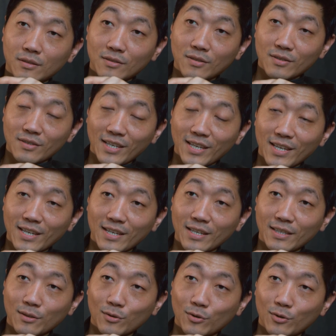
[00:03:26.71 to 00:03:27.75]
sink
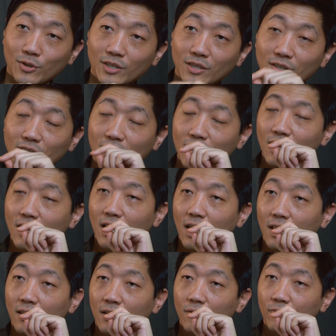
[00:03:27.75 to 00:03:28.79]
in the corner,
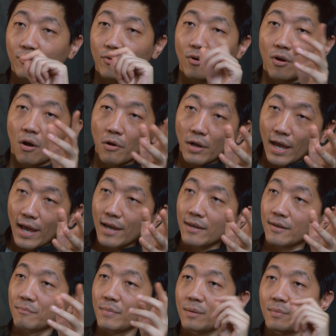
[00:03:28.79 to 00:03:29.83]
and I thought,
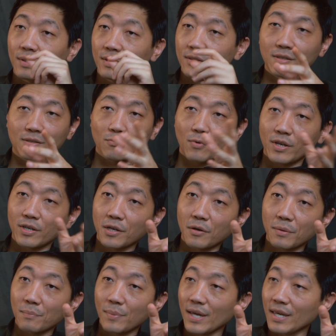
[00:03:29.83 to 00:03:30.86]
okay, maybe this is where you go
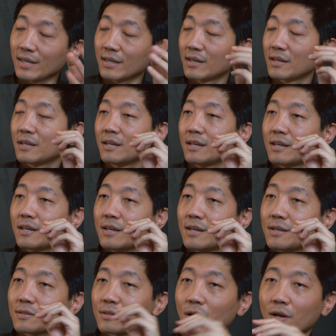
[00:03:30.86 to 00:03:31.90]
and pee.
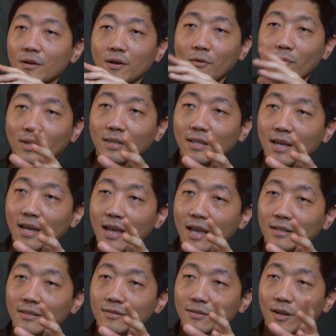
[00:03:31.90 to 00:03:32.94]
So I went there
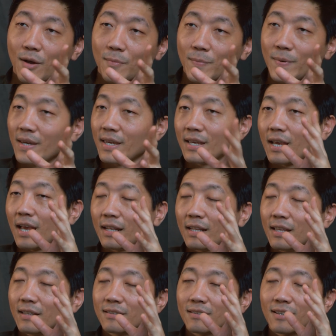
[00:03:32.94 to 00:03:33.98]
and I started peeing, and
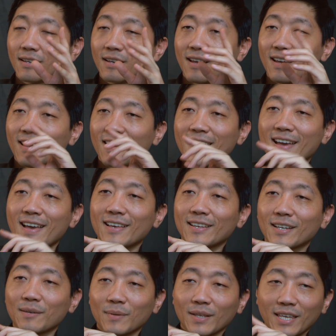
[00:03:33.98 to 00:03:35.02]
then
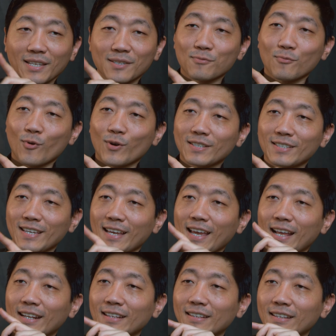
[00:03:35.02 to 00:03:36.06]
a couple of kids walked in,
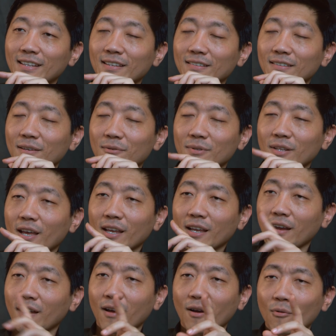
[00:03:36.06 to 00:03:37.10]
and then they were
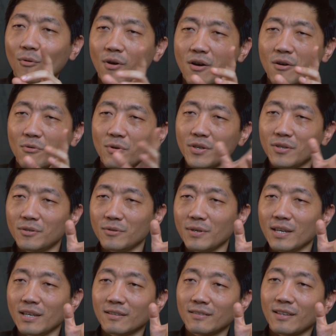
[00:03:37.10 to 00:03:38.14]
like, "Whoa, what are you
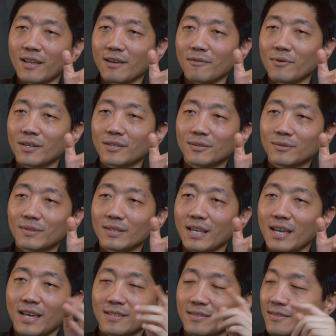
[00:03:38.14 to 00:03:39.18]
doing? Like, why are you doing
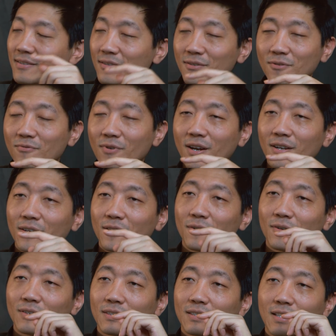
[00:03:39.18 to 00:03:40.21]
that? It's a
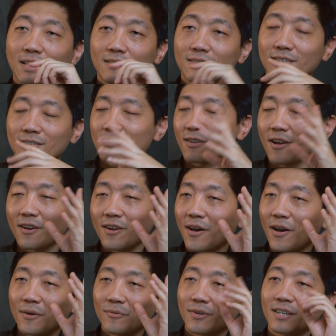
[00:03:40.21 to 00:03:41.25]
urinal." They just started
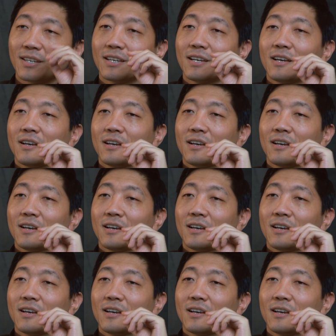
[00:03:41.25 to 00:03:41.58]
laughing.